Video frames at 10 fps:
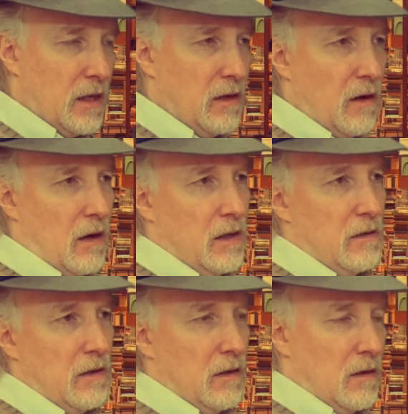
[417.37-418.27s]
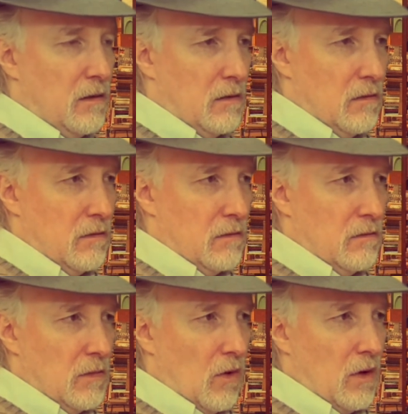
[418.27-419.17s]
They called it
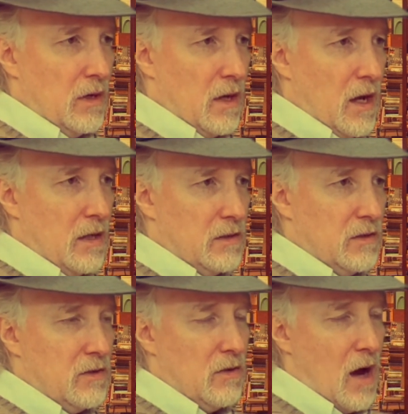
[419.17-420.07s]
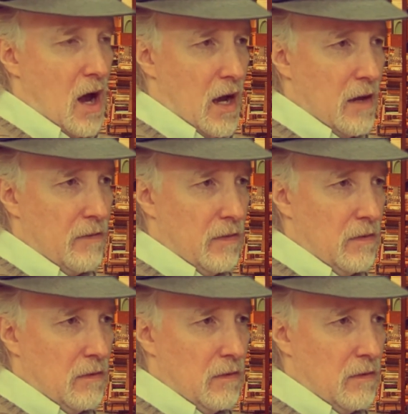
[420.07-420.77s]
organized crime